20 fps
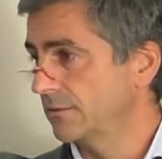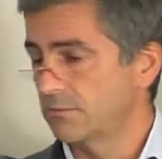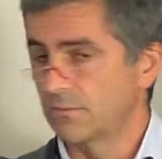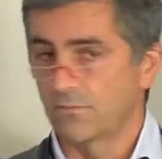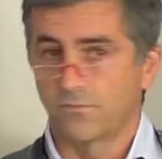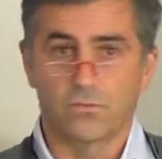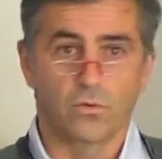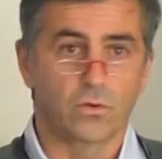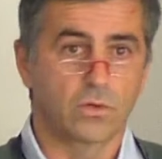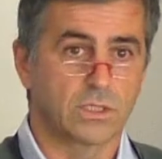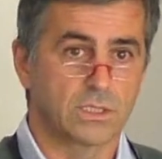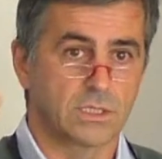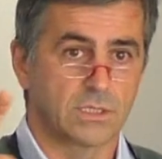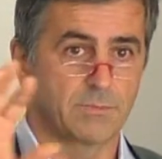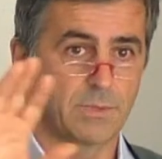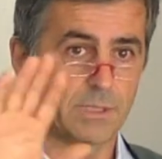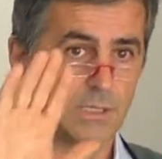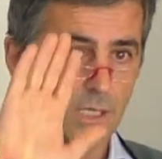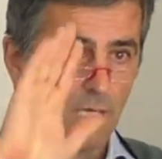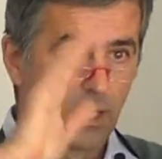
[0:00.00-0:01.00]
focuses,
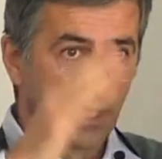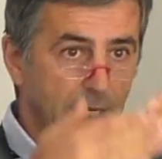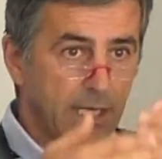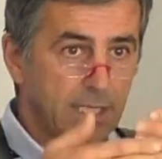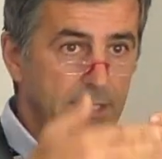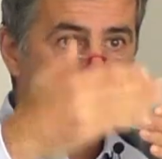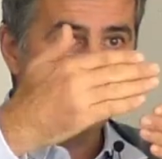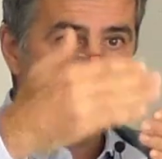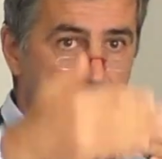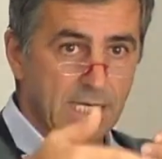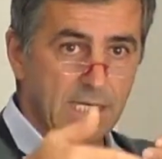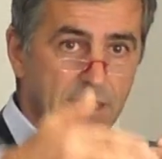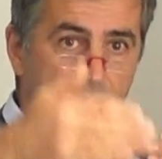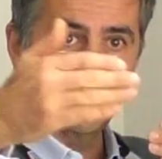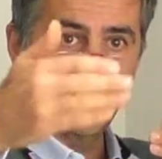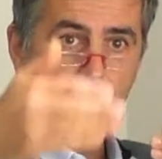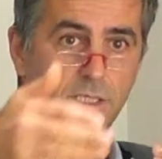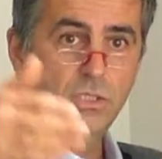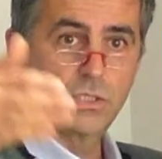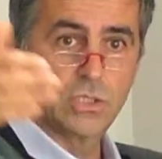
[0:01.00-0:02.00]
but it's set
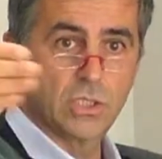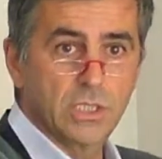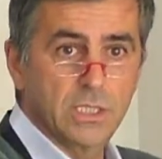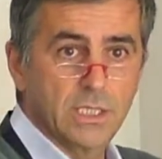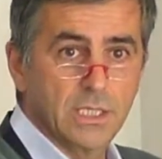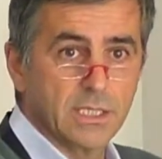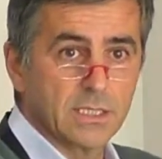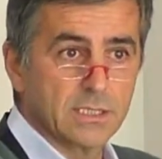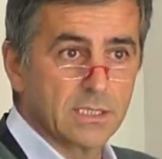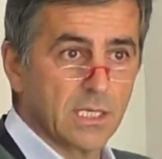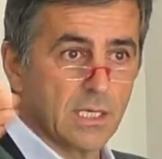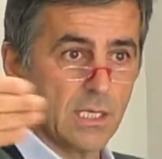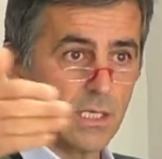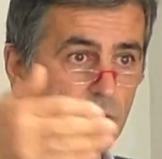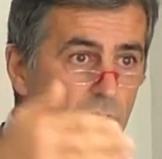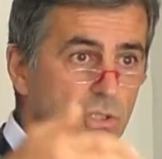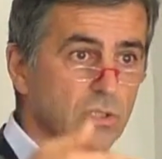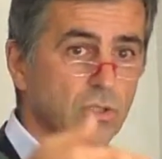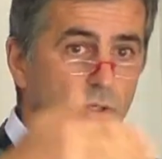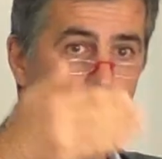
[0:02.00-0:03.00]
by engineers
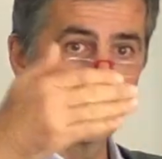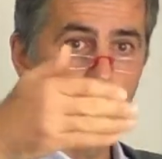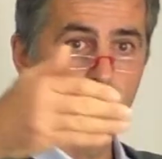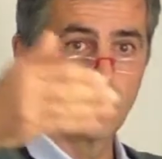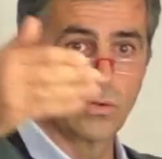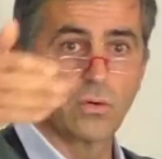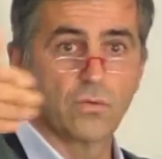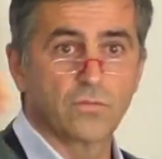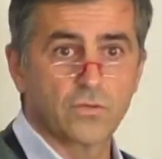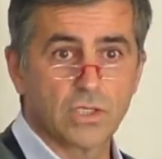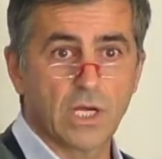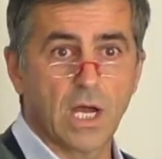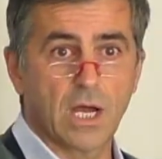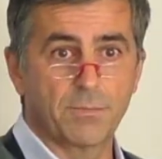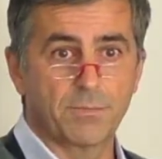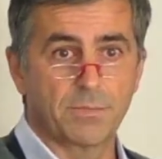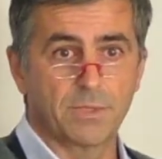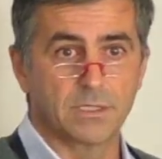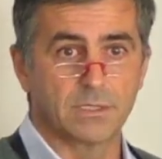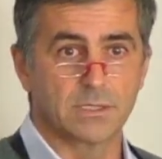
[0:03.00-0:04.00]
zone of
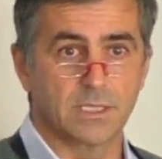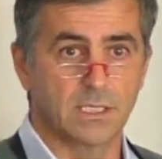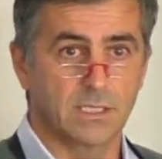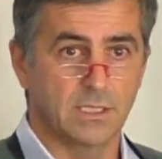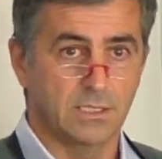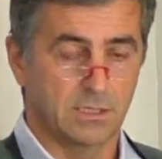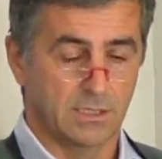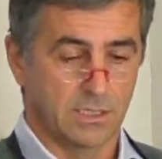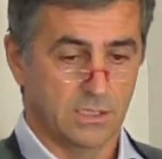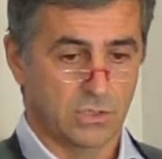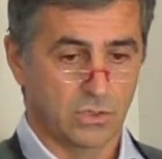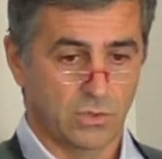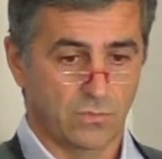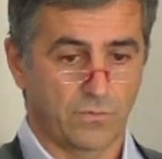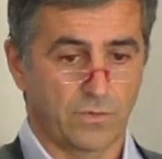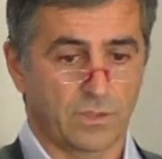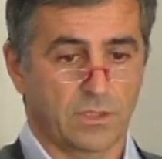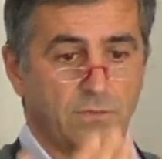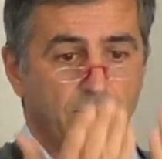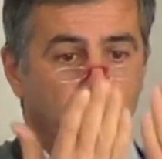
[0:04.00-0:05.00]
sharpness, and it needs to
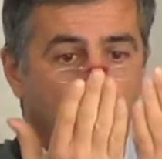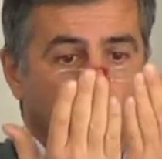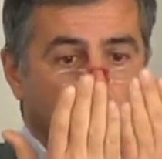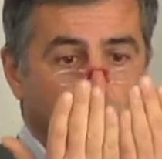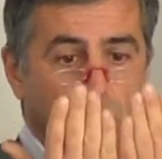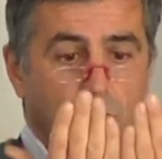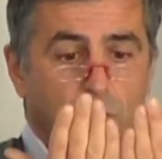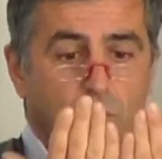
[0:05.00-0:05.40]
fit. If you want to